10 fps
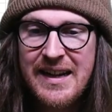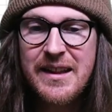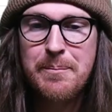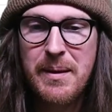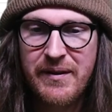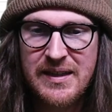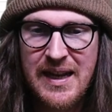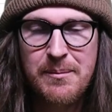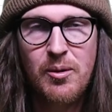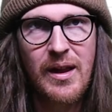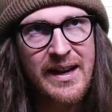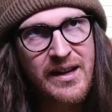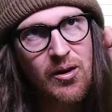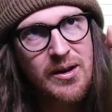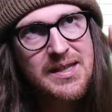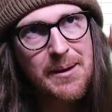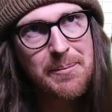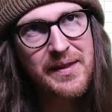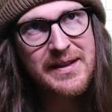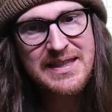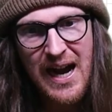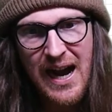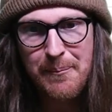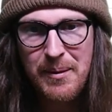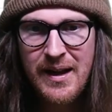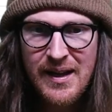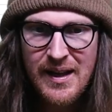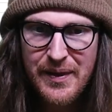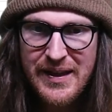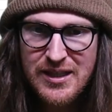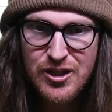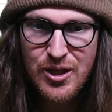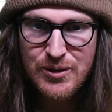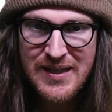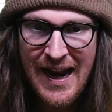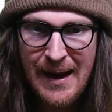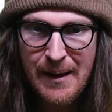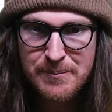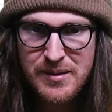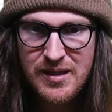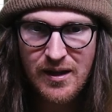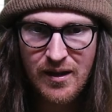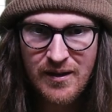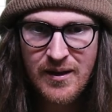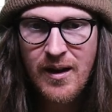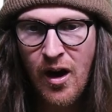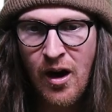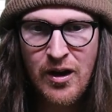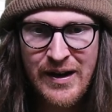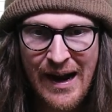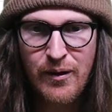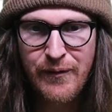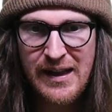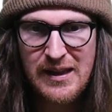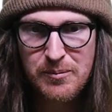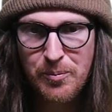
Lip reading: into the pivot table and notice up at the top, these 2 tabs are now available.